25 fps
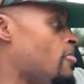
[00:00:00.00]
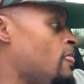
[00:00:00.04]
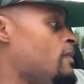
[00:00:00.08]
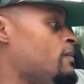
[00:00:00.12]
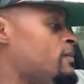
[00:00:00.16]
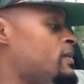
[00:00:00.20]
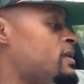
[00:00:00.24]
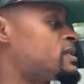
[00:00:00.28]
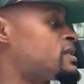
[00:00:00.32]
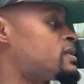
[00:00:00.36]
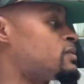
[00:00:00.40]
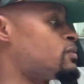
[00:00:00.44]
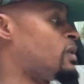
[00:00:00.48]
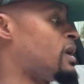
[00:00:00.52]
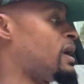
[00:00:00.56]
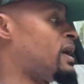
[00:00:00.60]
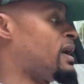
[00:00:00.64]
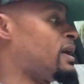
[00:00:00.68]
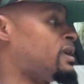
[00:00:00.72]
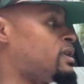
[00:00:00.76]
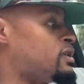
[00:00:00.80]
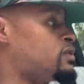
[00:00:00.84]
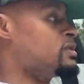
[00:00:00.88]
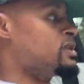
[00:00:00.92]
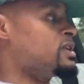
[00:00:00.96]
this is
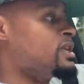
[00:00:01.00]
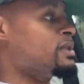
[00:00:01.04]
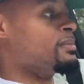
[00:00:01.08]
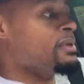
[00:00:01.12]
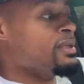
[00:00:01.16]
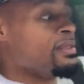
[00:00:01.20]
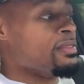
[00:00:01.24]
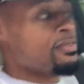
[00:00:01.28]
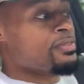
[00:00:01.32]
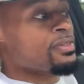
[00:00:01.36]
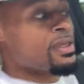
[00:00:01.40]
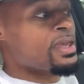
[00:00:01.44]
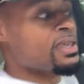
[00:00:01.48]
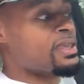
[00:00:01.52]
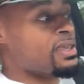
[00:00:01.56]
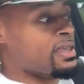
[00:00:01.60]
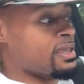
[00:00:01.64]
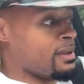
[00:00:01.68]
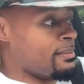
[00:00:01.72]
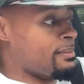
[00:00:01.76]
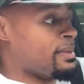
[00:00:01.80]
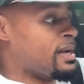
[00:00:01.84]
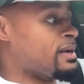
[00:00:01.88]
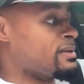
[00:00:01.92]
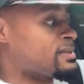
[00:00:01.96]
why you need to be thinking
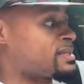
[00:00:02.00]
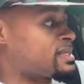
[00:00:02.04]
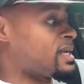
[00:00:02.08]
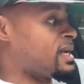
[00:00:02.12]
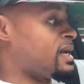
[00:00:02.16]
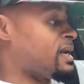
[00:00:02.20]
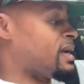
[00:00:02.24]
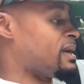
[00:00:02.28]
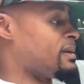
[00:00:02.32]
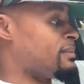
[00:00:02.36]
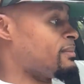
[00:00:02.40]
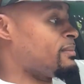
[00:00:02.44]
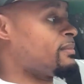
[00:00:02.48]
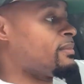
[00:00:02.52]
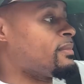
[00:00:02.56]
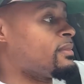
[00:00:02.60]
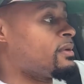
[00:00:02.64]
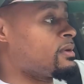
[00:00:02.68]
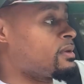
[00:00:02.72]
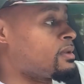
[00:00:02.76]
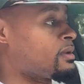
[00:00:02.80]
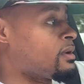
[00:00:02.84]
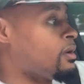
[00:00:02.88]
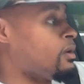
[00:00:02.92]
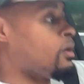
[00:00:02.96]
about
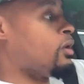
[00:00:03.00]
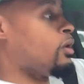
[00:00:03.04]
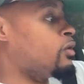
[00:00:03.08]
time